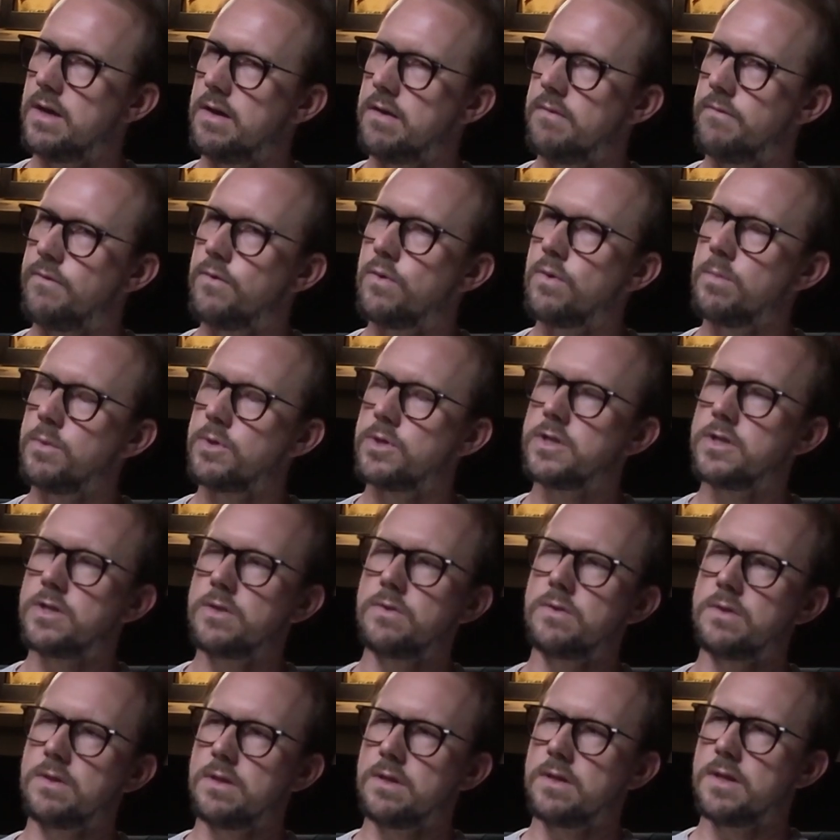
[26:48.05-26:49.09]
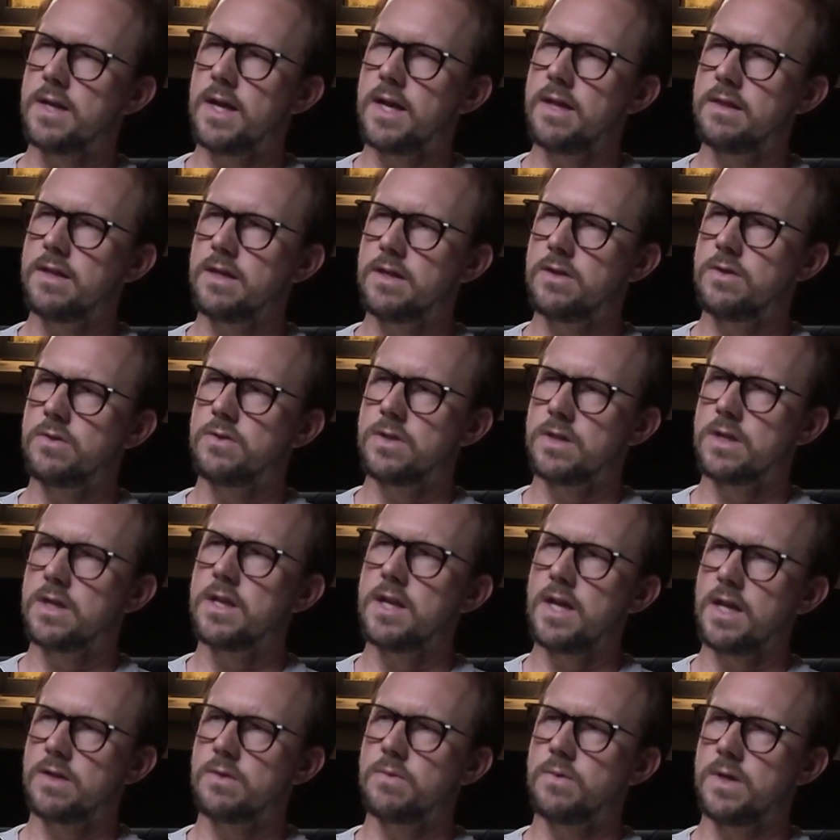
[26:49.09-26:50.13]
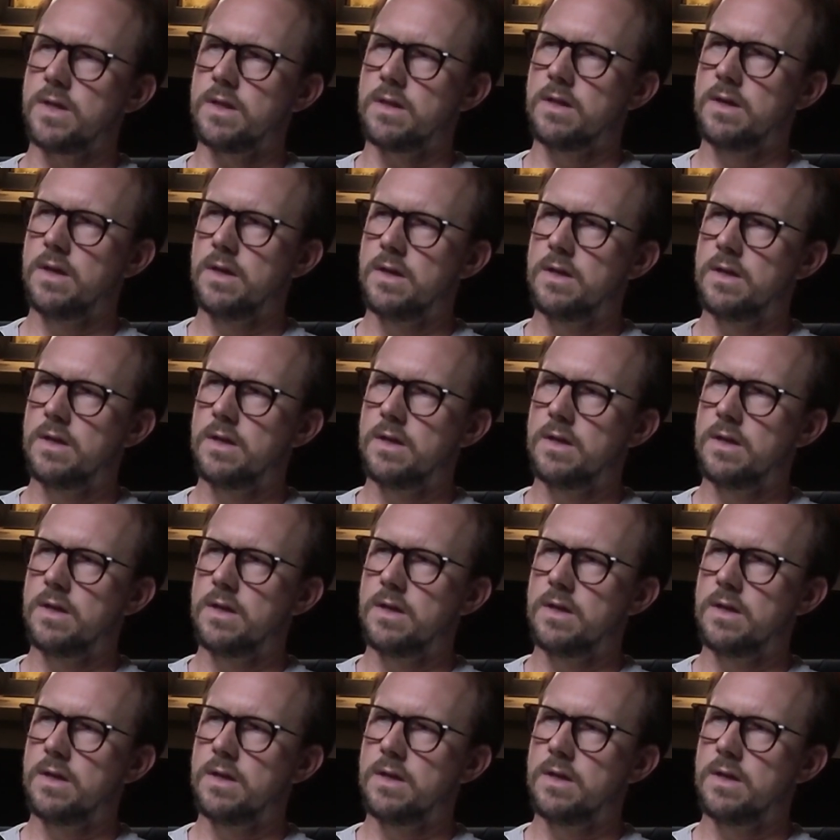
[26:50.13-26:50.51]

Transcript: former student that I think you should connect with